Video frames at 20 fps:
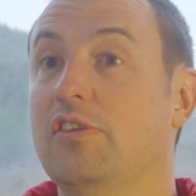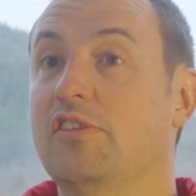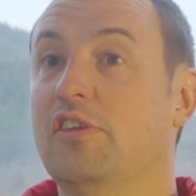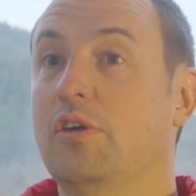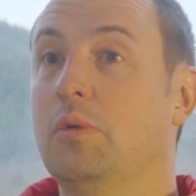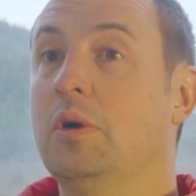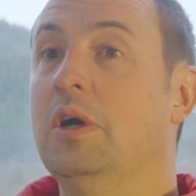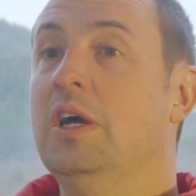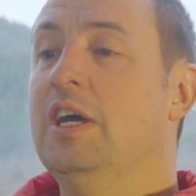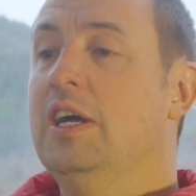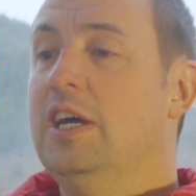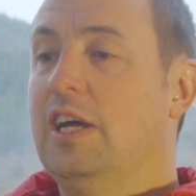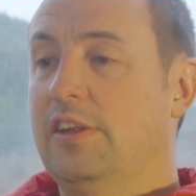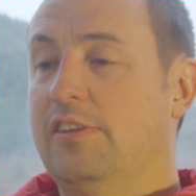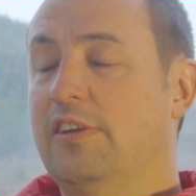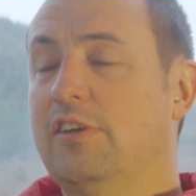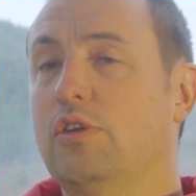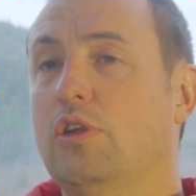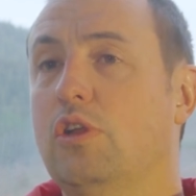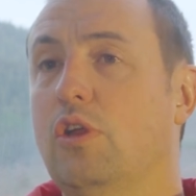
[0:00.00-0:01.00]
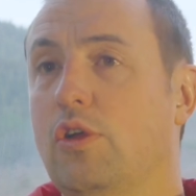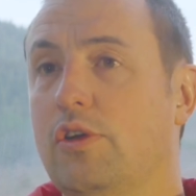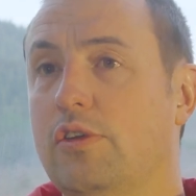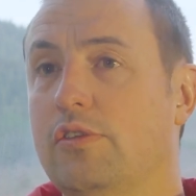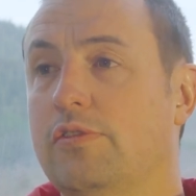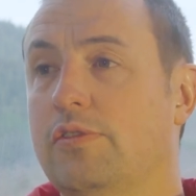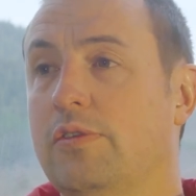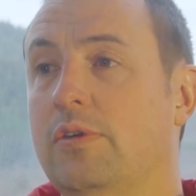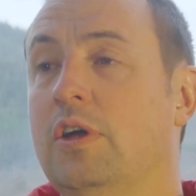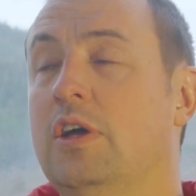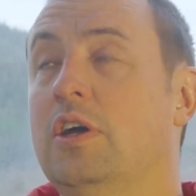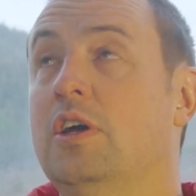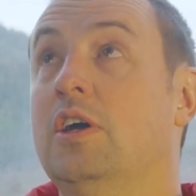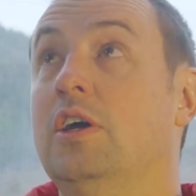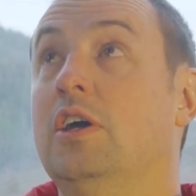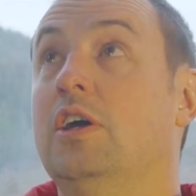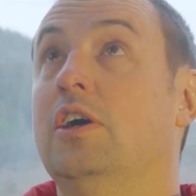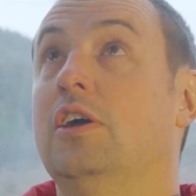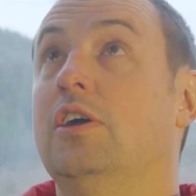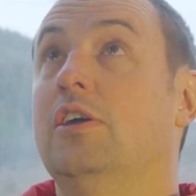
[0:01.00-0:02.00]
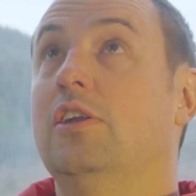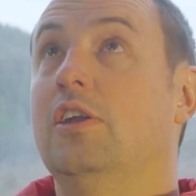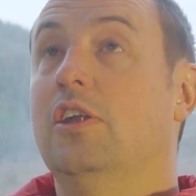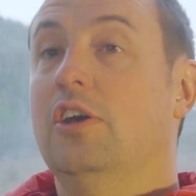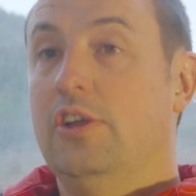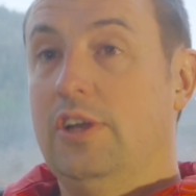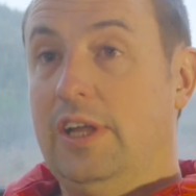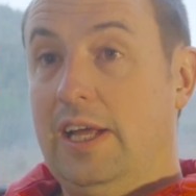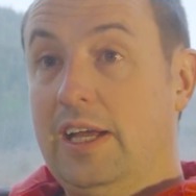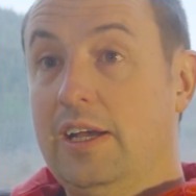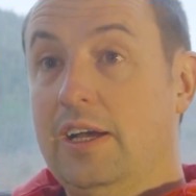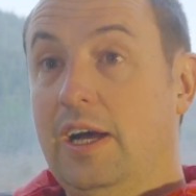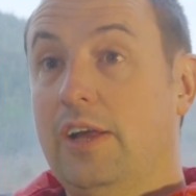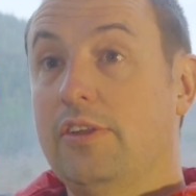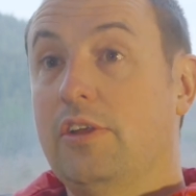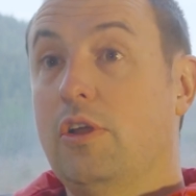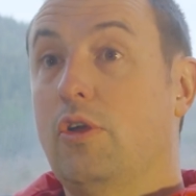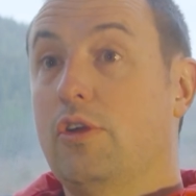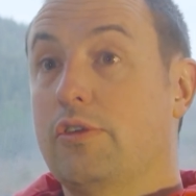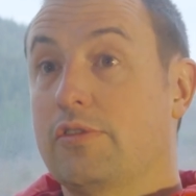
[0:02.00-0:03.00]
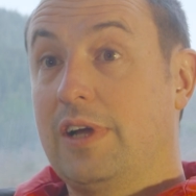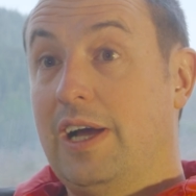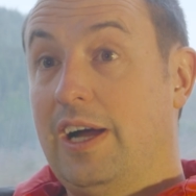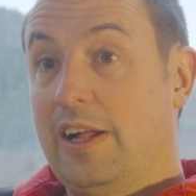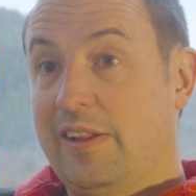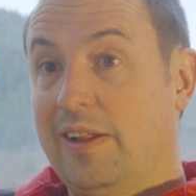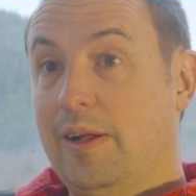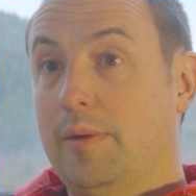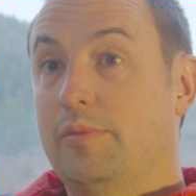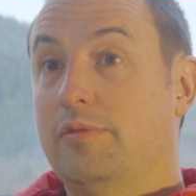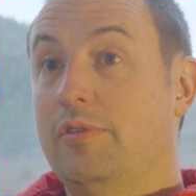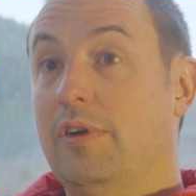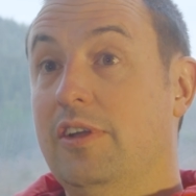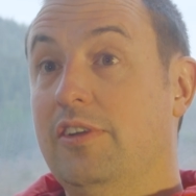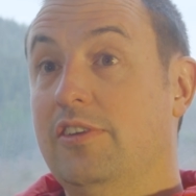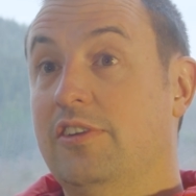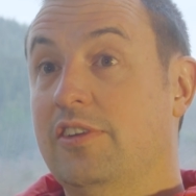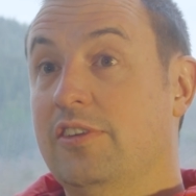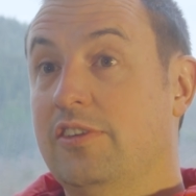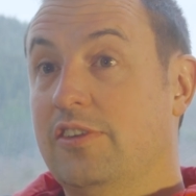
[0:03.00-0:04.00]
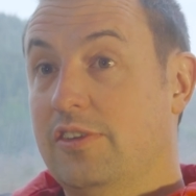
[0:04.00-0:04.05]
So it took a lot of learning and a lot cash up front